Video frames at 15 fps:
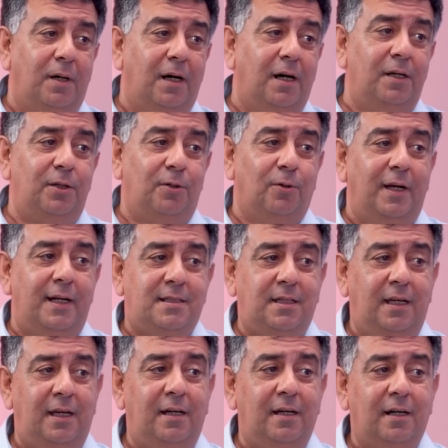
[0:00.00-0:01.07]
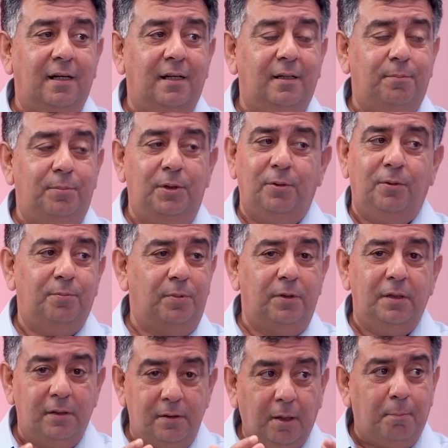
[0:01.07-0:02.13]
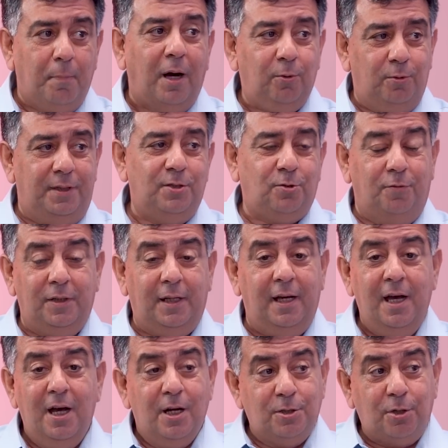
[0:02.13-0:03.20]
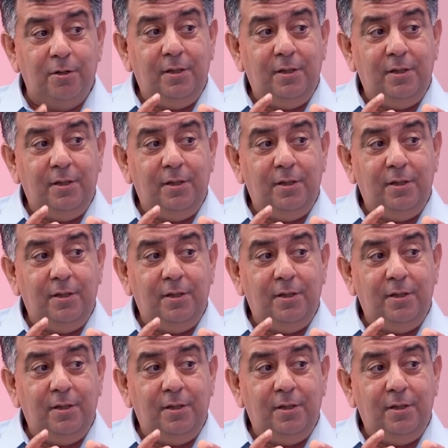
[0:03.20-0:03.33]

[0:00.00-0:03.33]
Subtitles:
let's say, the Marutis over there. So